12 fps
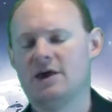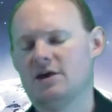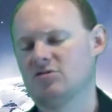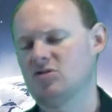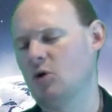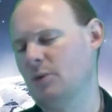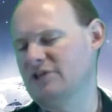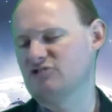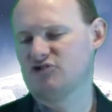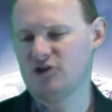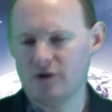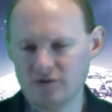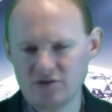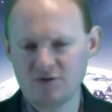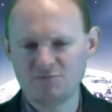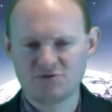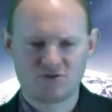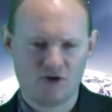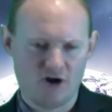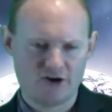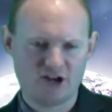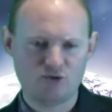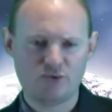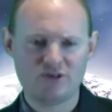So when Joseph
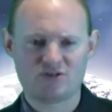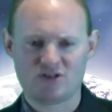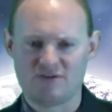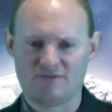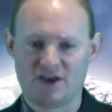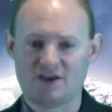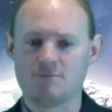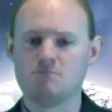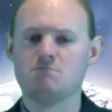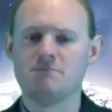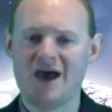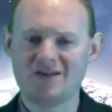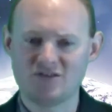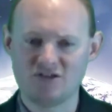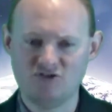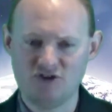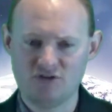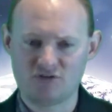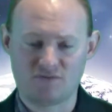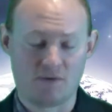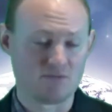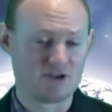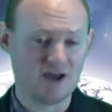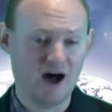started receiving messages
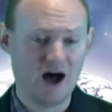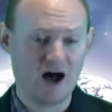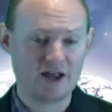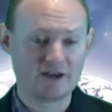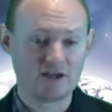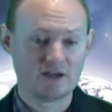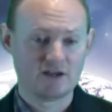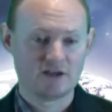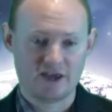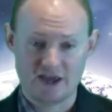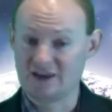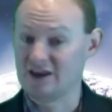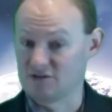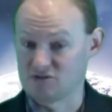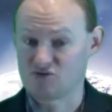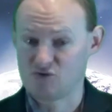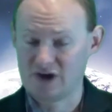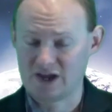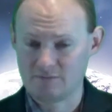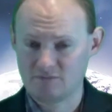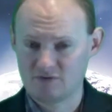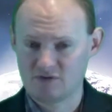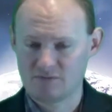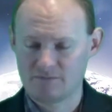from God in his
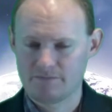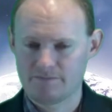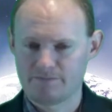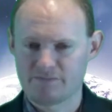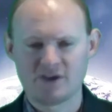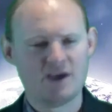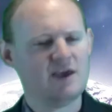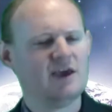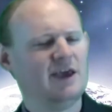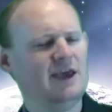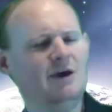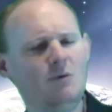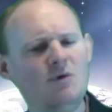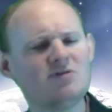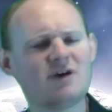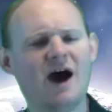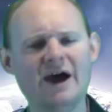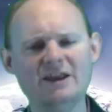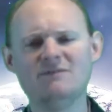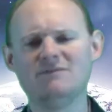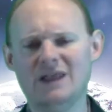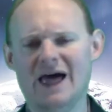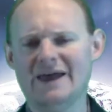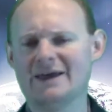dreams, it was kind of
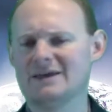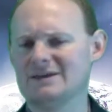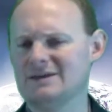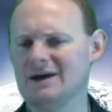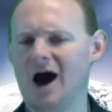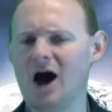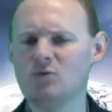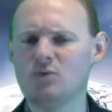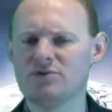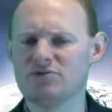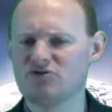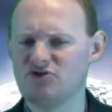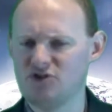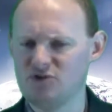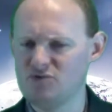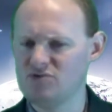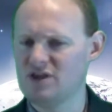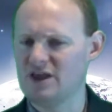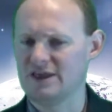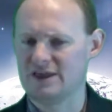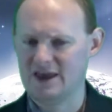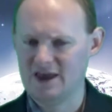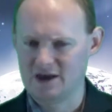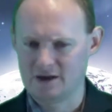like God was choosing
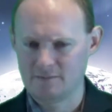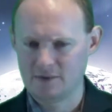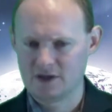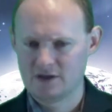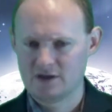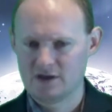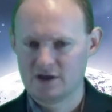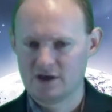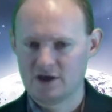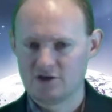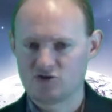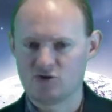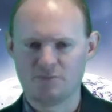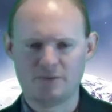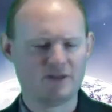him to be